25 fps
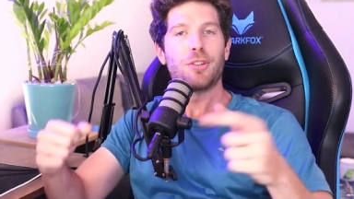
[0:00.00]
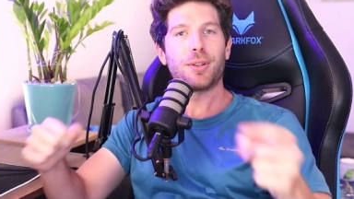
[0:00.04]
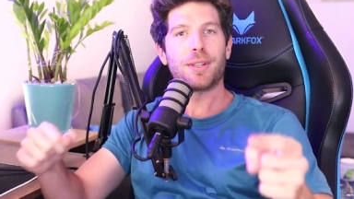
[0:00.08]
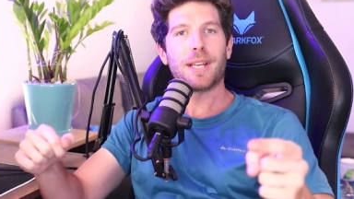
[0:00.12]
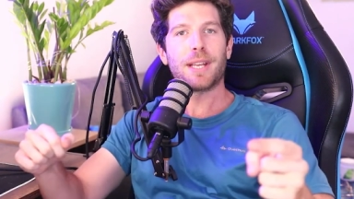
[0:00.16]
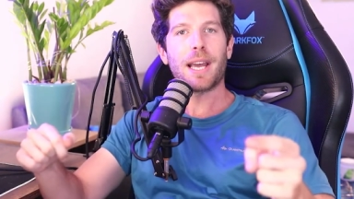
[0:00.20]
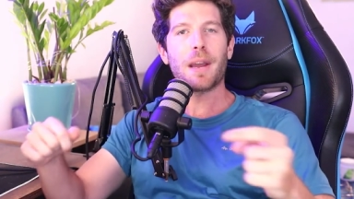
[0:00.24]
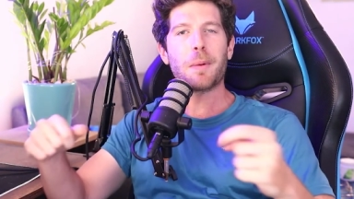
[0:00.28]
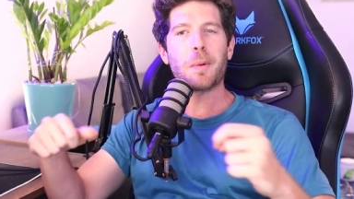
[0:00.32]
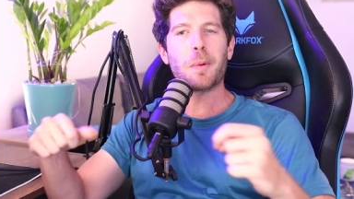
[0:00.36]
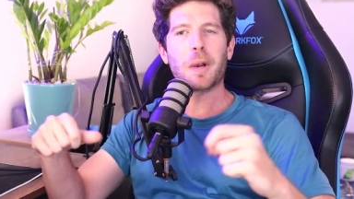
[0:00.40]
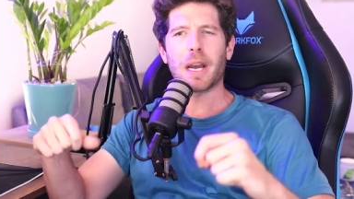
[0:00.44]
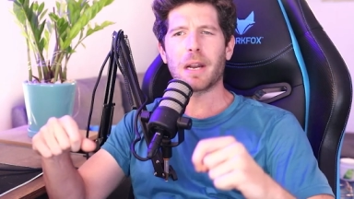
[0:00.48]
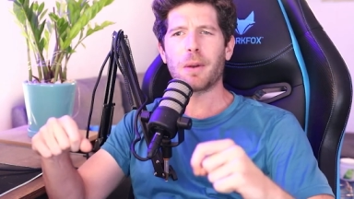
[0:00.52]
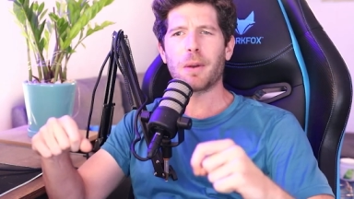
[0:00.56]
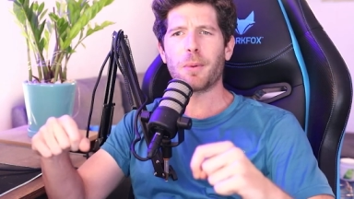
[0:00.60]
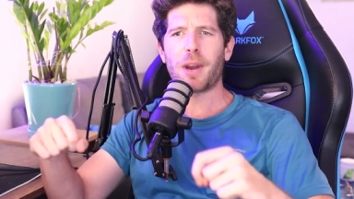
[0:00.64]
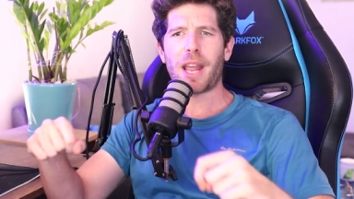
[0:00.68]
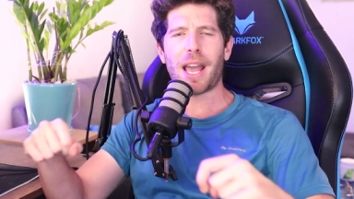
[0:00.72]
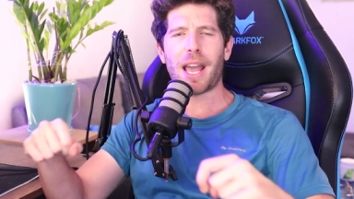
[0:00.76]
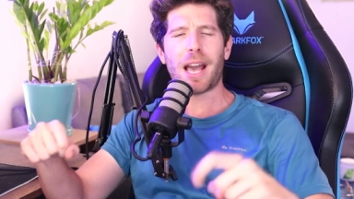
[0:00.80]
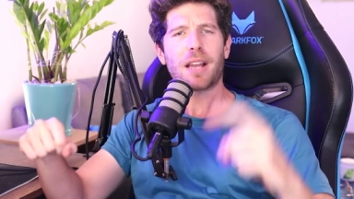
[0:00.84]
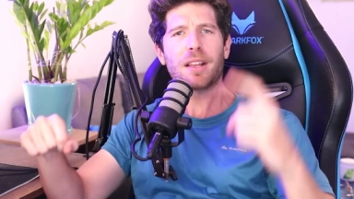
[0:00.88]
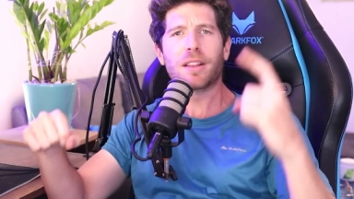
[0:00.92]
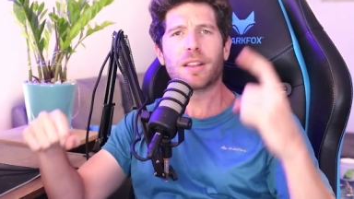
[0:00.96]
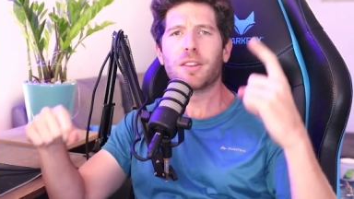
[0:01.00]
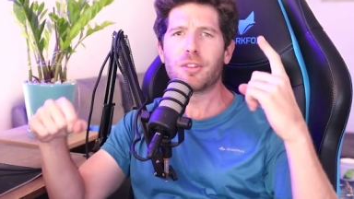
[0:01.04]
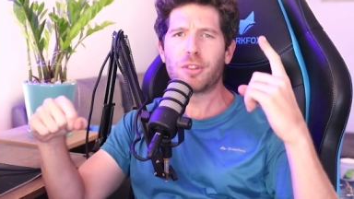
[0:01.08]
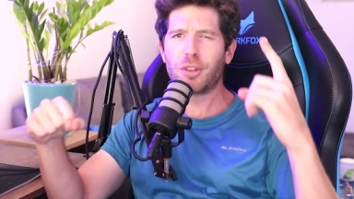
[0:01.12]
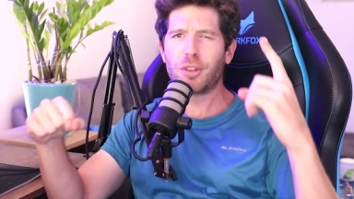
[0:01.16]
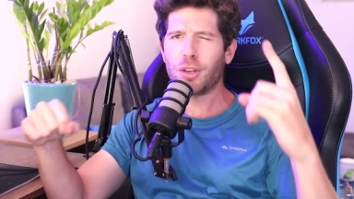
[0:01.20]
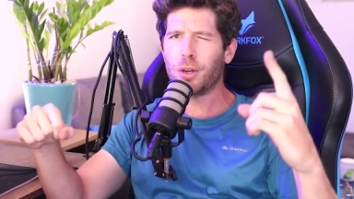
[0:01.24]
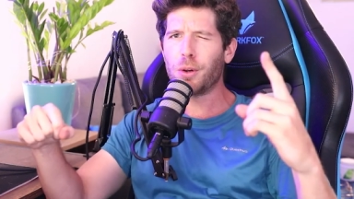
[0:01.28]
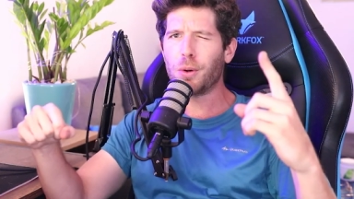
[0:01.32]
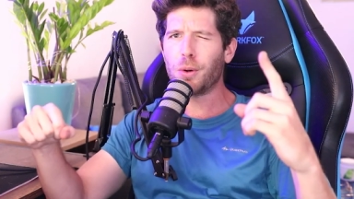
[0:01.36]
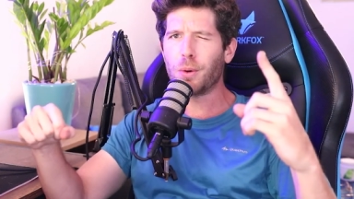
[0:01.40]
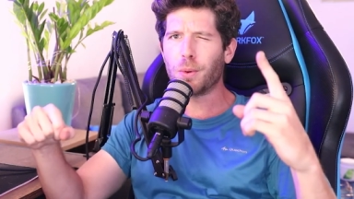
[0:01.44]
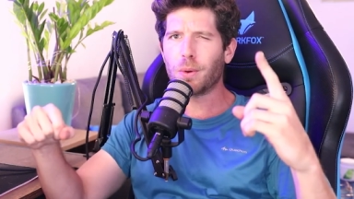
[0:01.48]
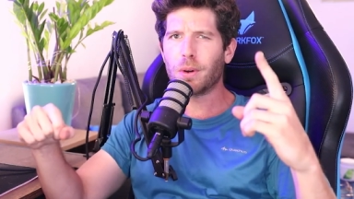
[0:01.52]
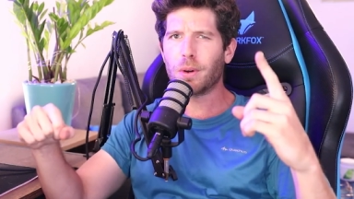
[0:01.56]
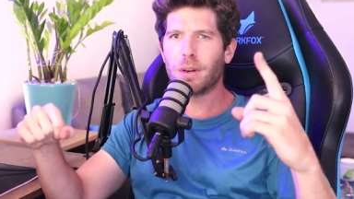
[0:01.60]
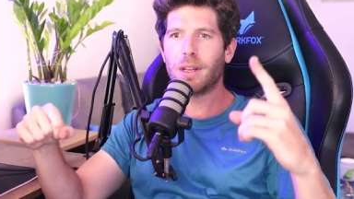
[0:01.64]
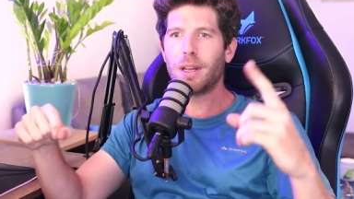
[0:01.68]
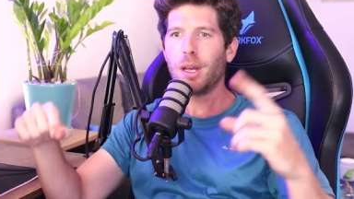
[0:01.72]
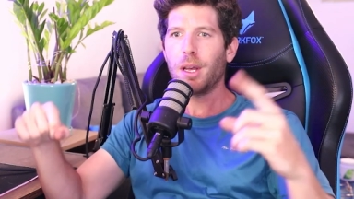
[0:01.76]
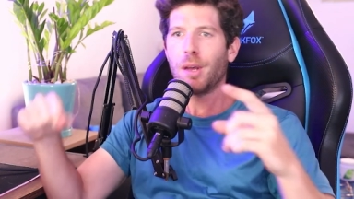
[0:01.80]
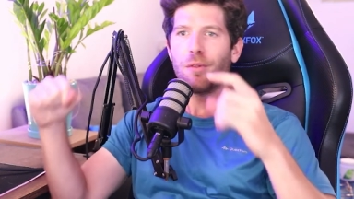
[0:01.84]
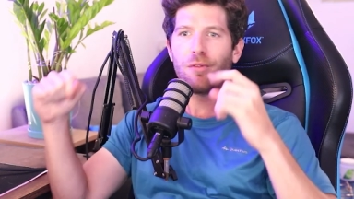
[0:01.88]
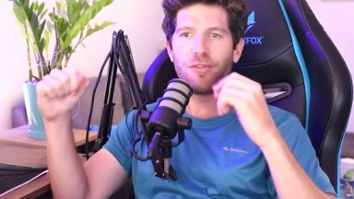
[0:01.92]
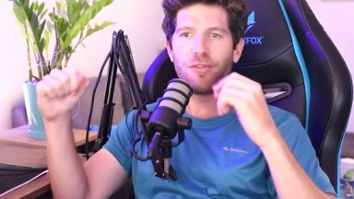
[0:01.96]
Today we're gonna react to
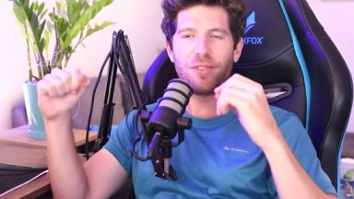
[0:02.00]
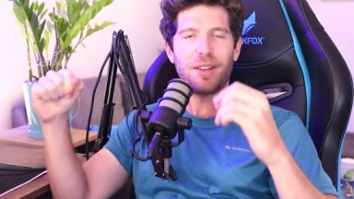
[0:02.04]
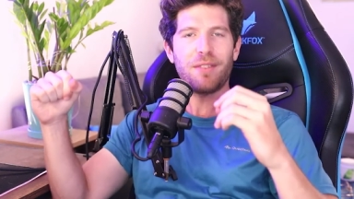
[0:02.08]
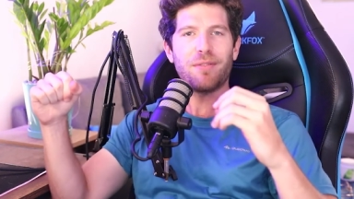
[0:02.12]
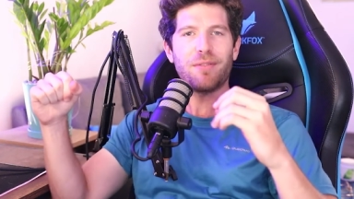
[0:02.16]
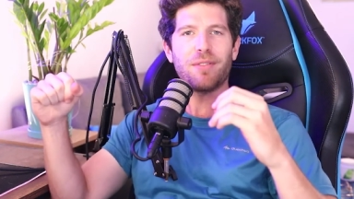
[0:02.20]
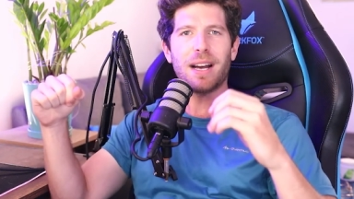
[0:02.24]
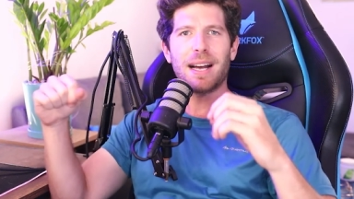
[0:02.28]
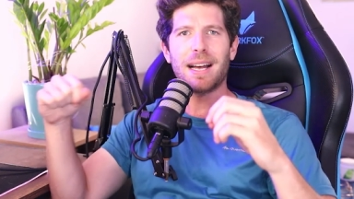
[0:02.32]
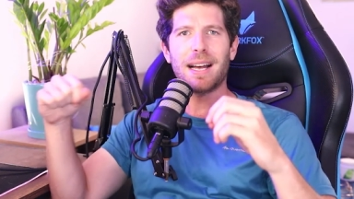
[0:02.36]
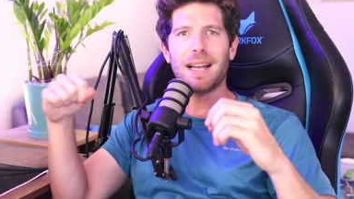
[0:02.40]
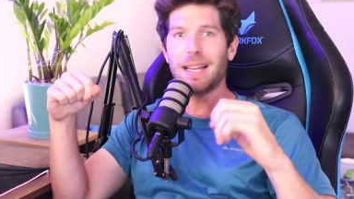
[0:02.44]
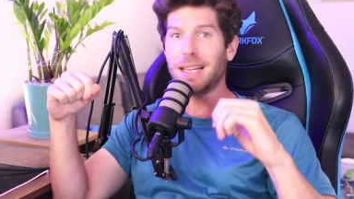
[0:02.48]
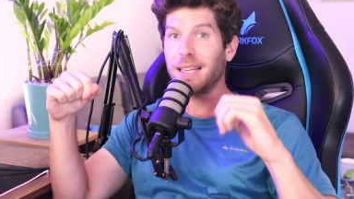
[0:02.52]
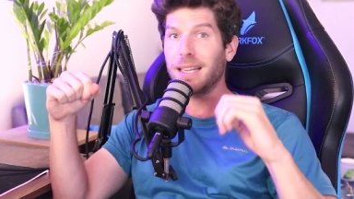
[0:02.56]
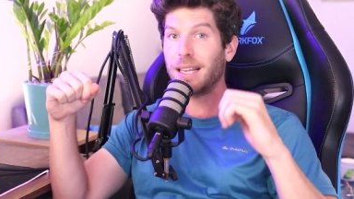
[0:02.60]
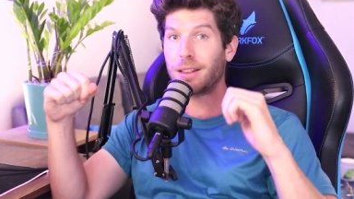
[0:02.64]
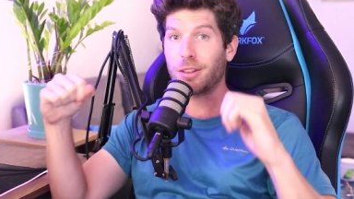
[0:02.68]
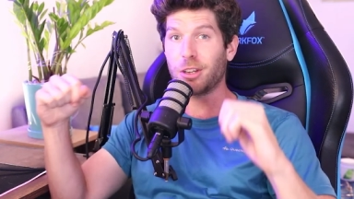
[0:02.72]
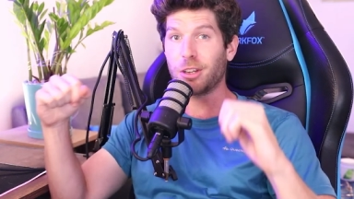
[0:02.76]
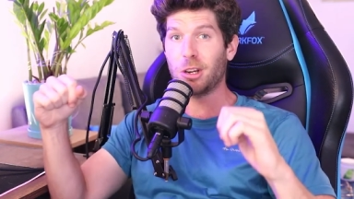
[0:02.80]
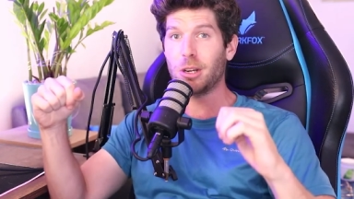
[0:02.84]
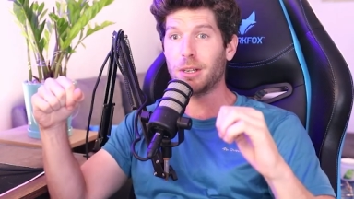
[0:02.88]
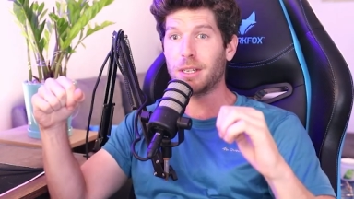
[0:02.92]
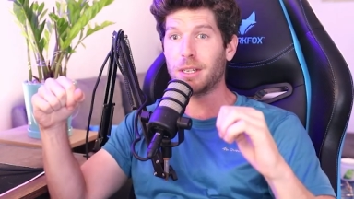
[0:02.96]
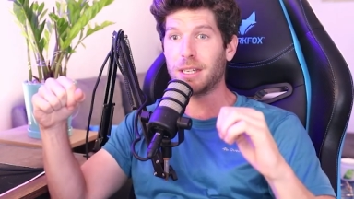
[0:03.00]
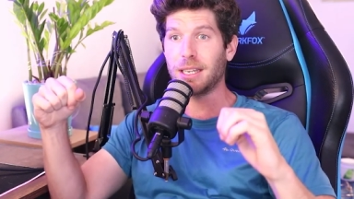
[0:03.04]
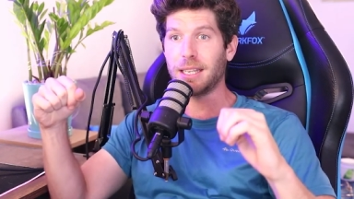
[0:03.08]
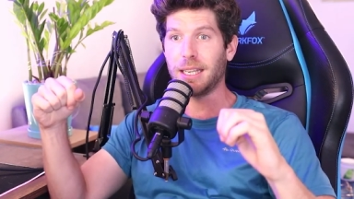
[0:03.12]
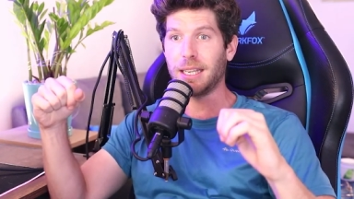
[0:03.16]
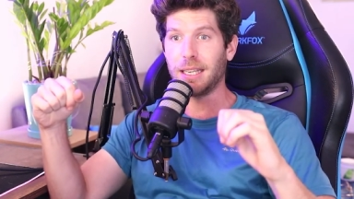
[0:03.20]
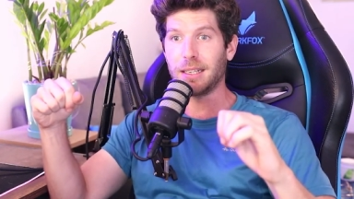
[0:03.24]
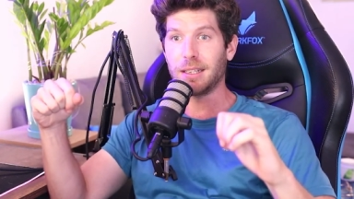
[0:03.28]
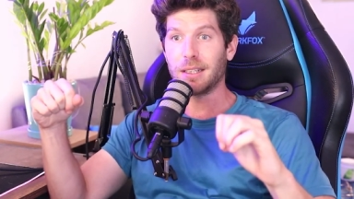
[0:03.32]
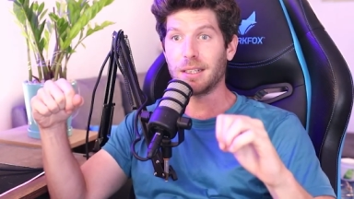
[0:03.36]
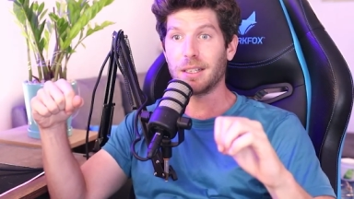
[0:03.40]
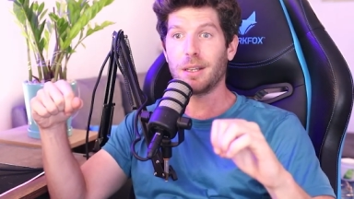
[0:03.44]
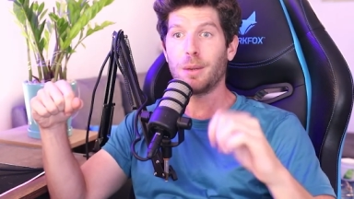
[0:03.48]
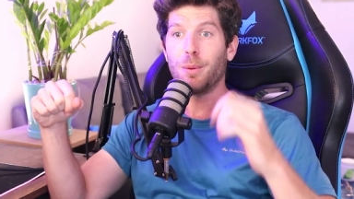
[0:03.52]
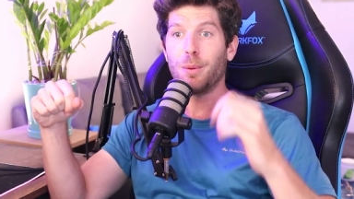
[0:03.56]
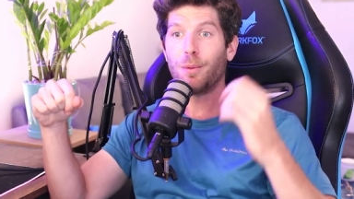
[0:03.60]
Viva La Dirt League,